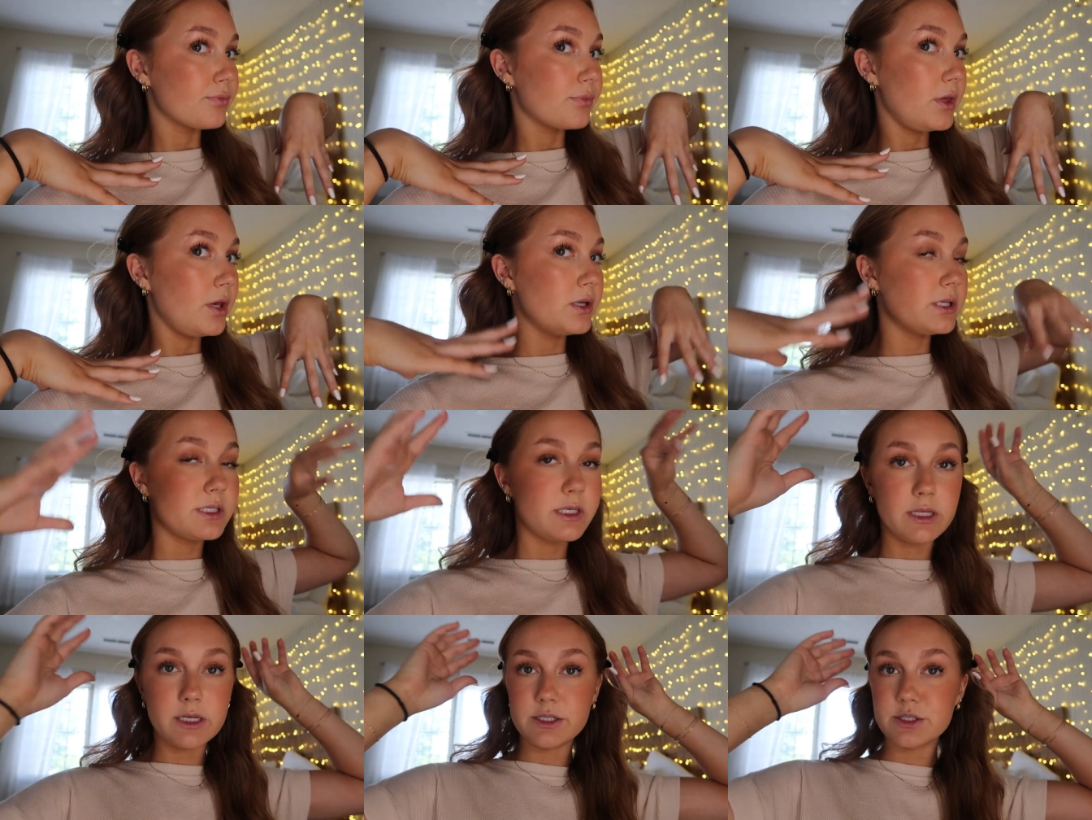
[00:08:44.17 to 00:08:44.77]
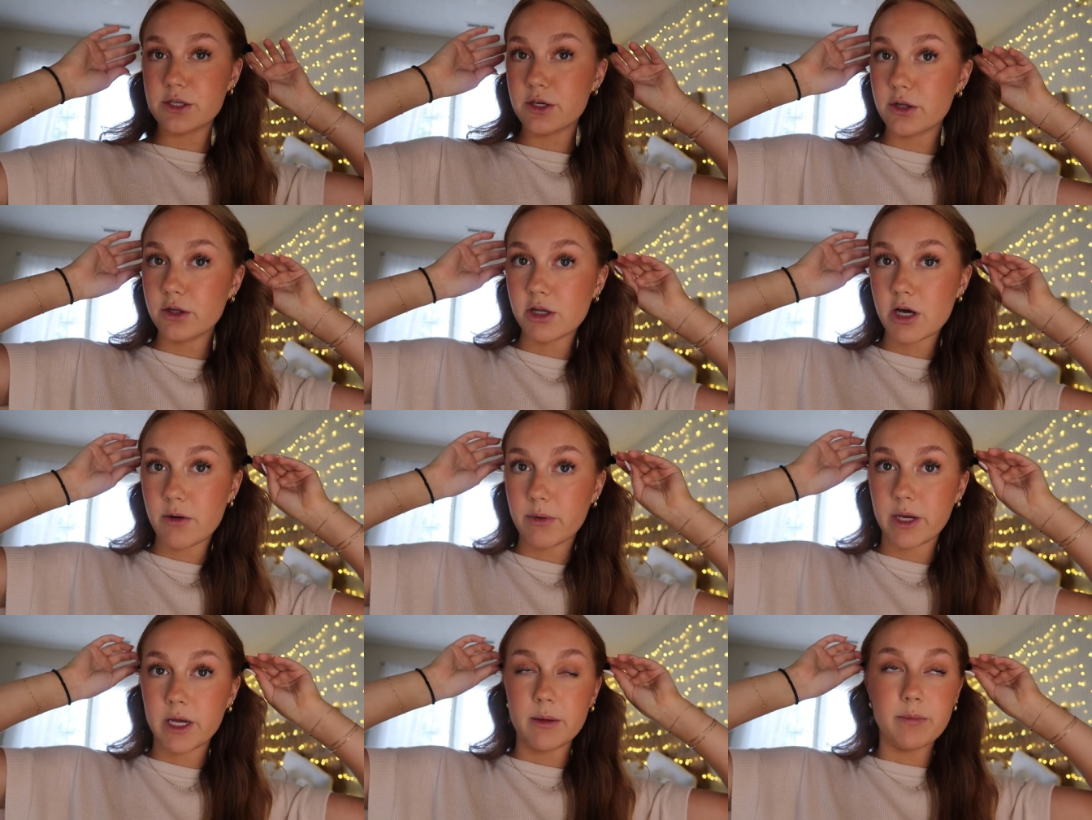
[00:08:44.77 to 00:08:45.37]
you can see that it's
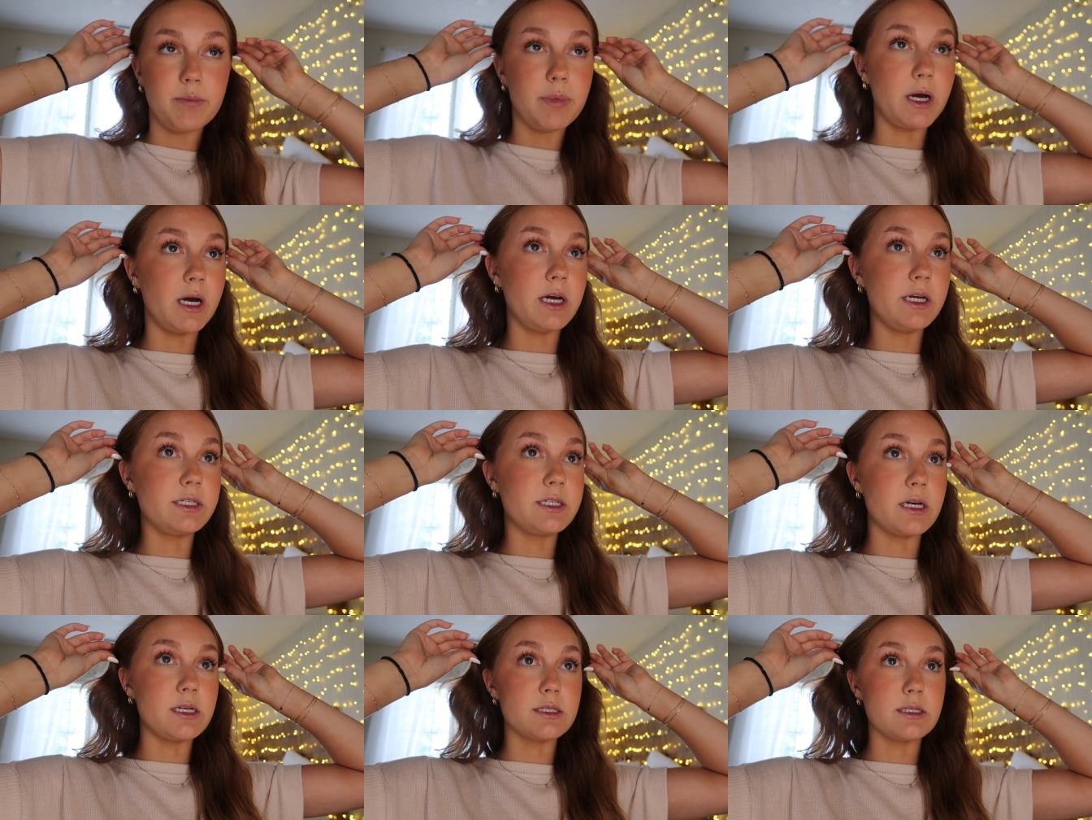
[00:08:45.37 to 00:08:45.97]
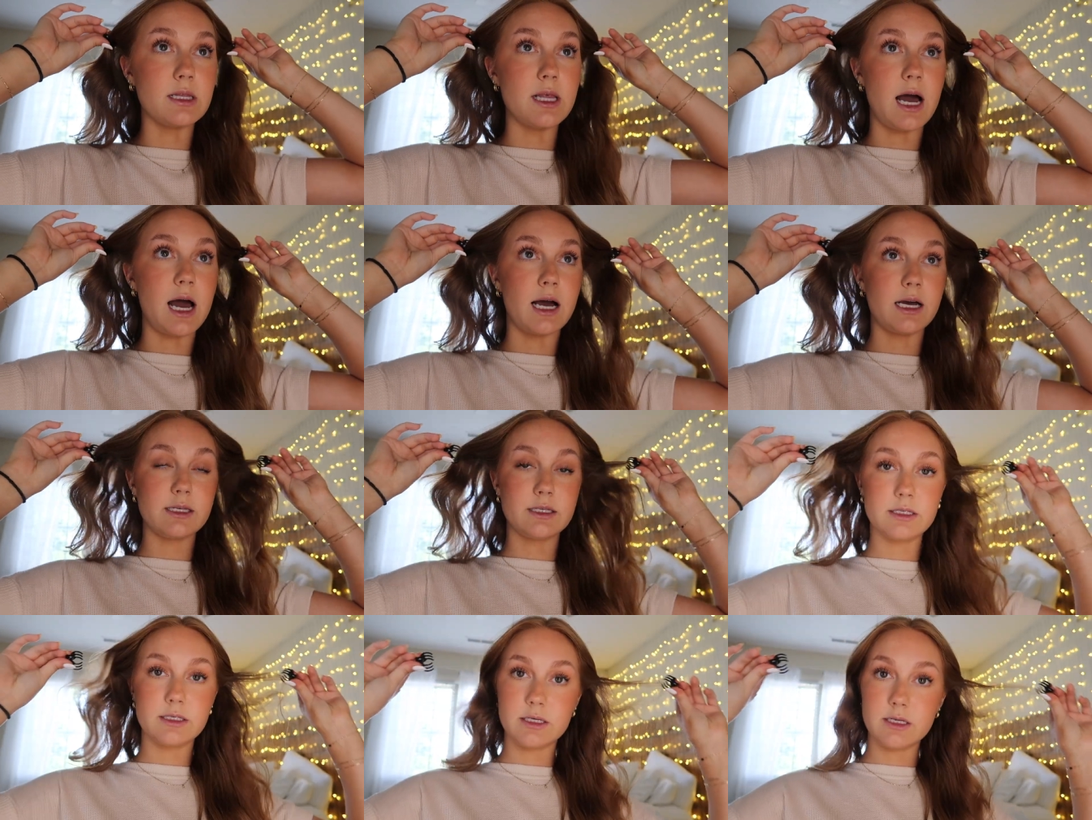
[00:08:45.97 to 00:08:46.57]
glowy, but it does
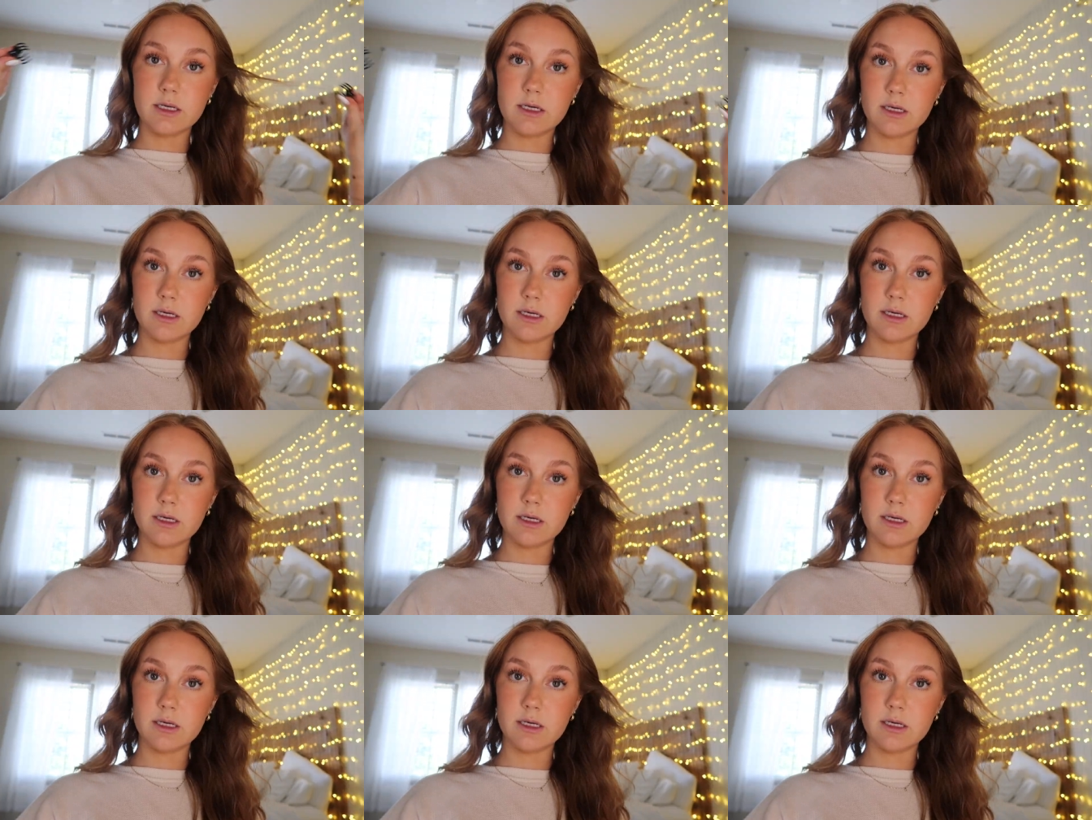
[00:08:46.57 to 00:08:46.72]
last.